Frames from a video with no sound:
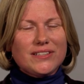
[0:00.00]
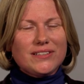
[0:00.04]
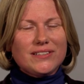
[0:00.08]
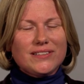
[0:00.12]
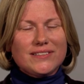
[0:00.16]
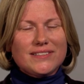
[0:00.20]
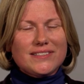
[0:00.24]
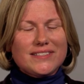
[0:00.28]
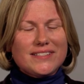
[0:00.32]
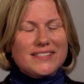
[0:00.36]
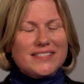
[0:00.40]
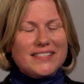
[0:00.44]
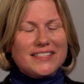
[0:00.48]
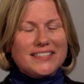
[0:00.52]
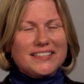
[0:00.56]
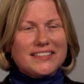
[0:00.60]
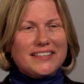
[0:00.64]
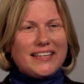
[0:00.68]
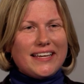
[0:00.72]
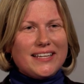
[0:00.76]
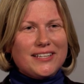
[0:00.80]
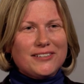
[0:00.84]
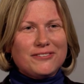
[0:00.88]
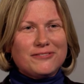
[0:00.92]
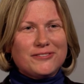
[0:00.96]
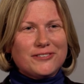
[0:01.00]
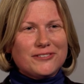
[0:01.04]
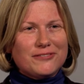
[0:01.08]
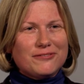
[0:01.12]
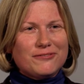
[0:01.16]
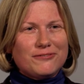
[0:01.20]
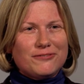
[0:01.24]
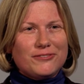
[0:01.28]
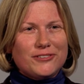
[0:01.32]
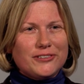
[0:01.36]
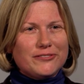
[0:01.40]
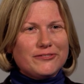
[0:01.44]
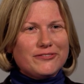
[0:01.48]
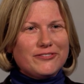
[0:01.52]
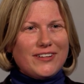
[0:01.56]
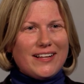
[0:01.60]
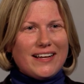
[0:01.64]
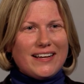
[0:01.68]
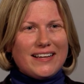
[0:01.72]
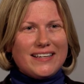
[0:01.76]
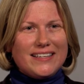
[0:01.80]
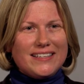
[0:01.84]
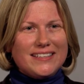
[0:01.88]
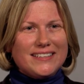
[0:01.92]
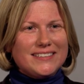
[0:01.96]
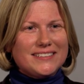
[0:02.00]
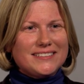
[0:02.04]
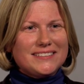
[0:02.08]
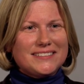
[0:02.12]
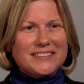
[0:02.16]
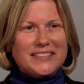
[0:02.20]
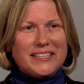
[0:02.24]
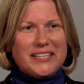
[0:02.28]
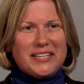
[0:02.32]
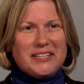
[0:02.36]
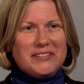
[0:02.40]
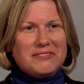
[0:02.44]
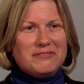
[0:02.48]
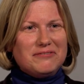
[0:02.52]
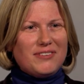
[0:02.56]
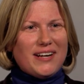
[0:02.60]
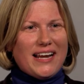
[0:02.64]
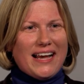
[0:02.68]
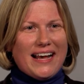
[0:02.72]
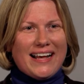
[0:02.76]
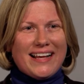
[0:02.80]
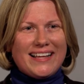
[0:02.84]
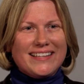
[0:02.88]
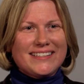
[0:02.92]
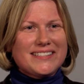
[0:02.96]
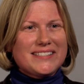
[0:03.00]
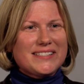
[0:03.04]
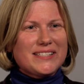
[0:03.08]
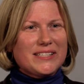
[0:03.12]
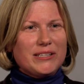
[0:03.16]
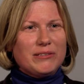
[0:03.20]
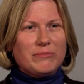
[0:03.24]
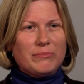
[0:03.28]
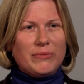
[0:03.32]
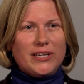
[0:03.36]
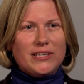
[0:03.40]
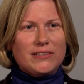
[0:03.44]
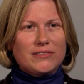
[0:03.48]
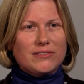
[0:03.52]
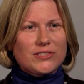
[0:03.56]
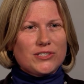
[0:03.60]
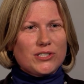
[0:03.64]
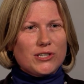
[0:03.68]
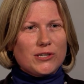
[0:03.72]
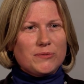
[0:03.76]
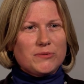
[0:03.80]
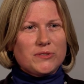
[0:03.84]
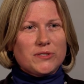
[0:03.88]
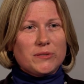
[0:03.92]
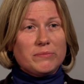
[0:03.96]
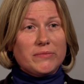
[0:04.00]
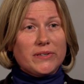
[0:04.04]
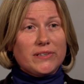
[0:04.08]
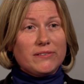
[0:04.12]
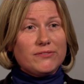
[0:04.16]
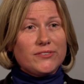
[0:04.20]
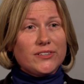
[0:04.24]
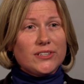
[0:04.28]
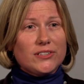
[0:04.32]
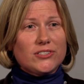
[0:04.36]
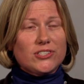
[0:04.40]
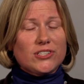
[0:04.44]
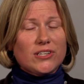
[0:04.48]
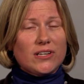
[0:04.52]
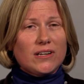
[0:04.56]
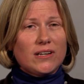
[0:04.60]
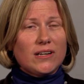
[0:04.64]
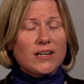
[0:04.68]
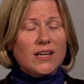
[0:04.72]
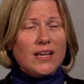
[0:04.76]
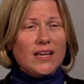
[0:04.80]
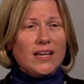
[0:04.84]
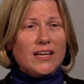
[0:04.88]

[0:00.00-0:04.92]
couldn't see a life of fruit flies and rats and microscopes in my future.